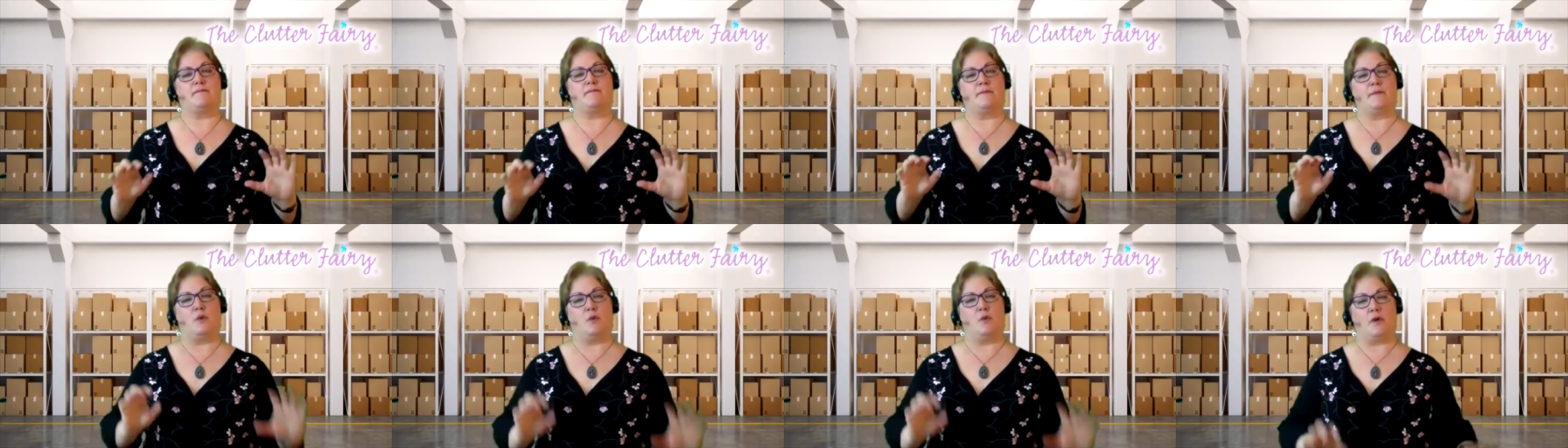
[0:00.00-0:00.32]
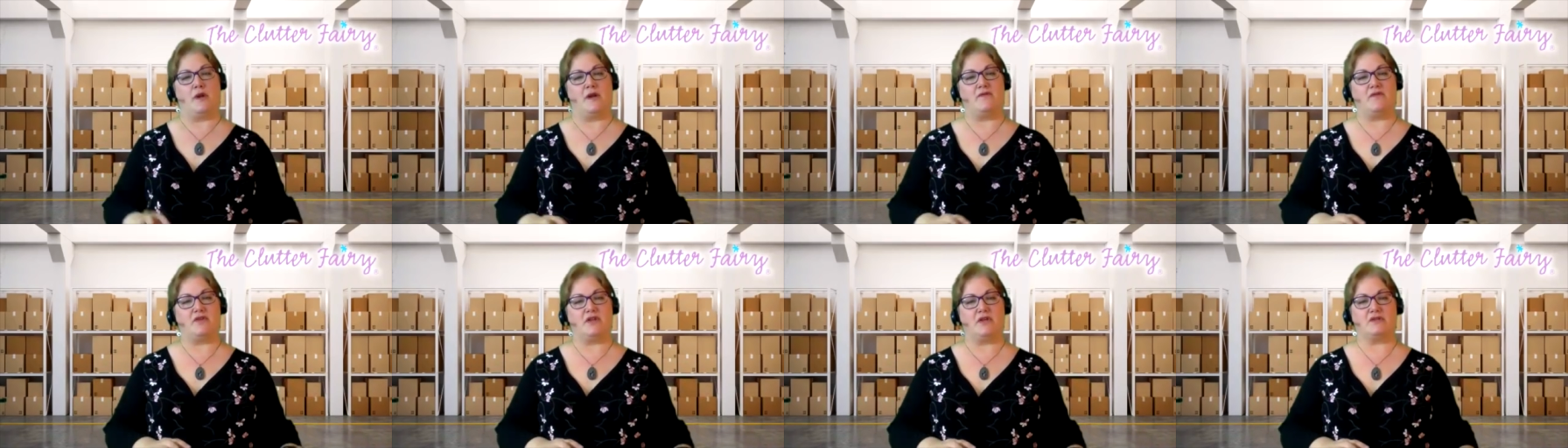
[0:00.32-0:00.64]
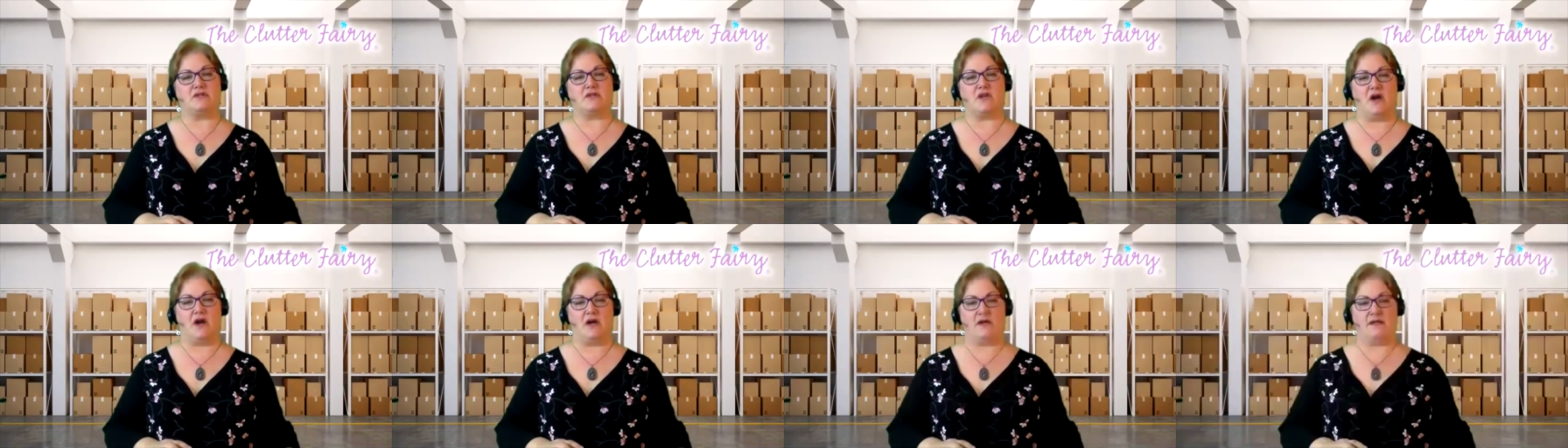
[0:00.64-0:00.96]
whatever
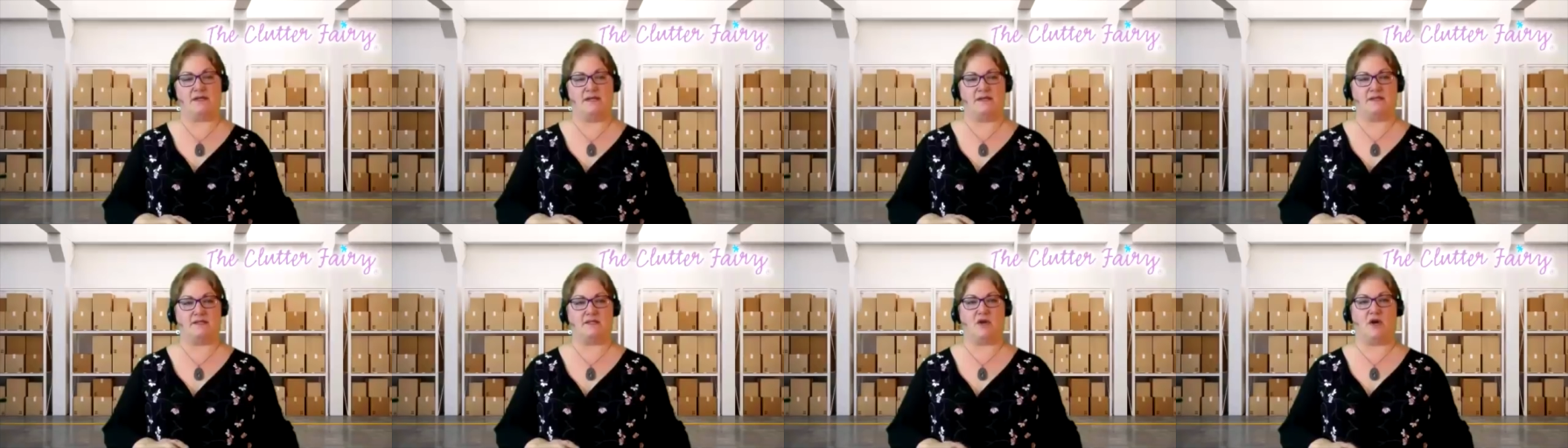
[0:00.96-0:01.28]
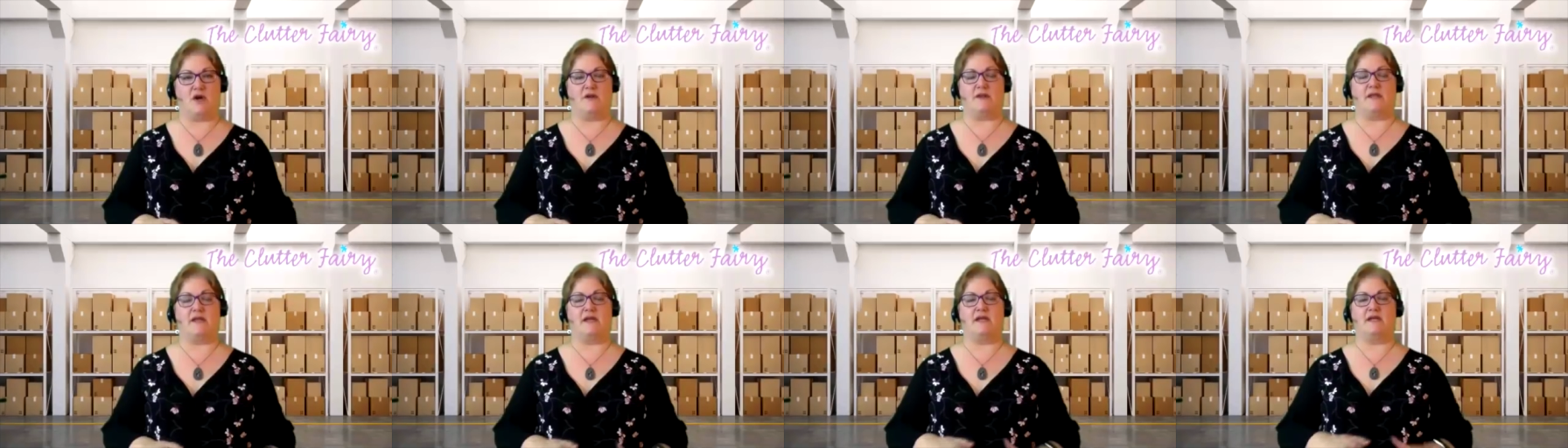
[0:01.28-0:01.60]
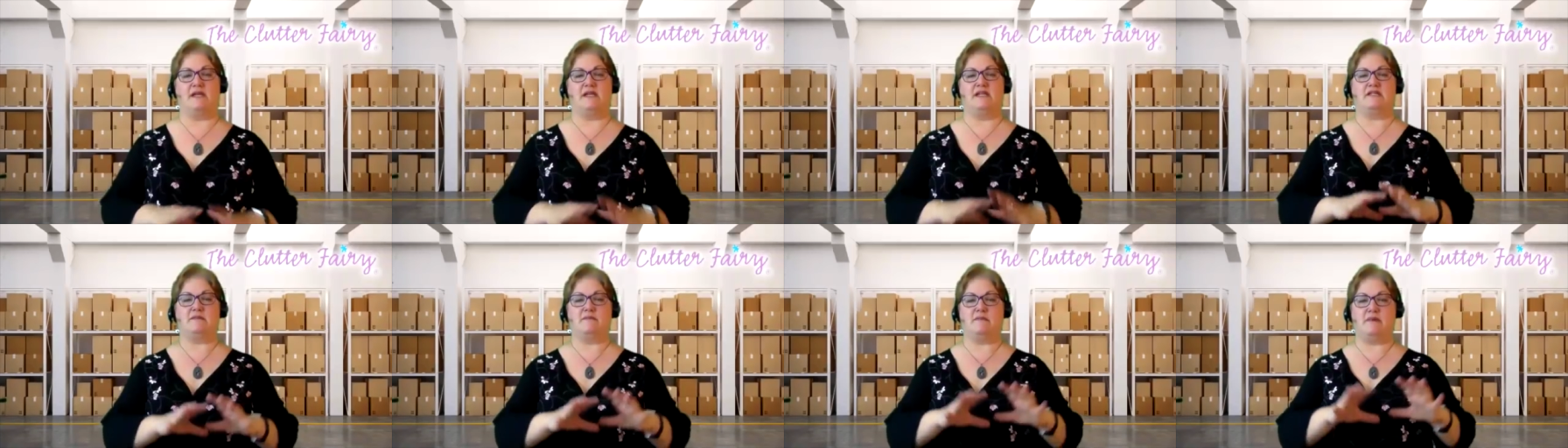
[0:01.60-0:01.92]
those contents are, they
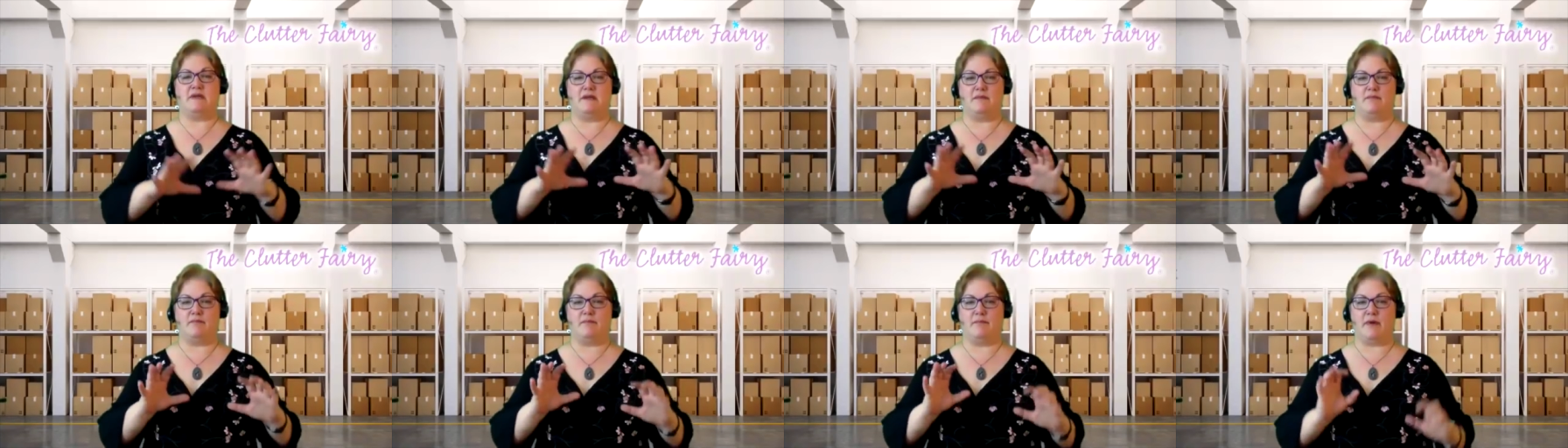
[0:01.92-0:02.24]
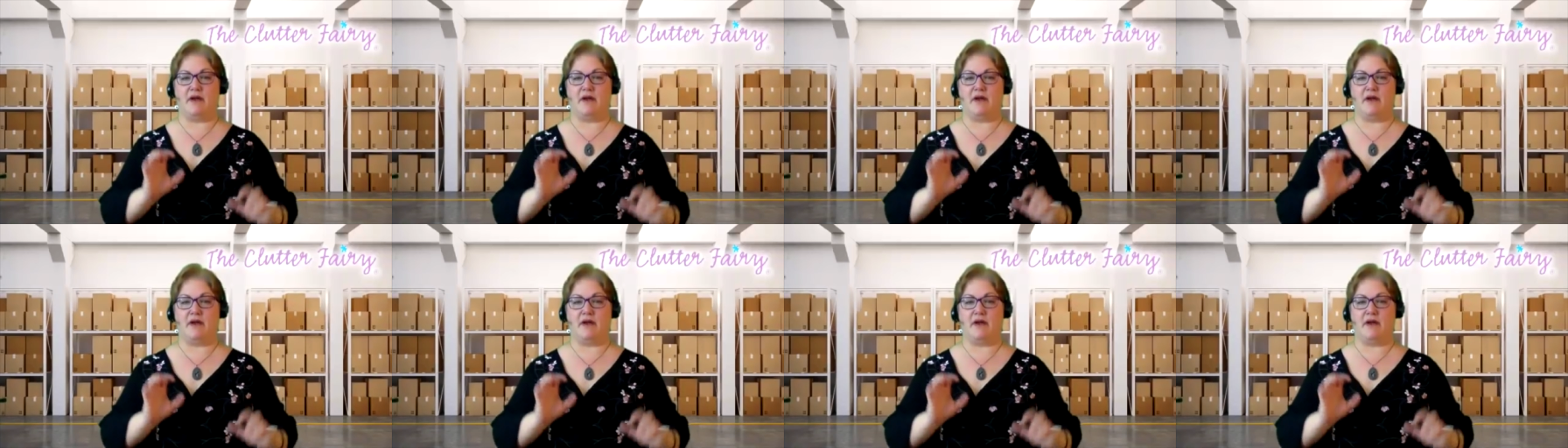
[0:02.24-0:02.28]
need to be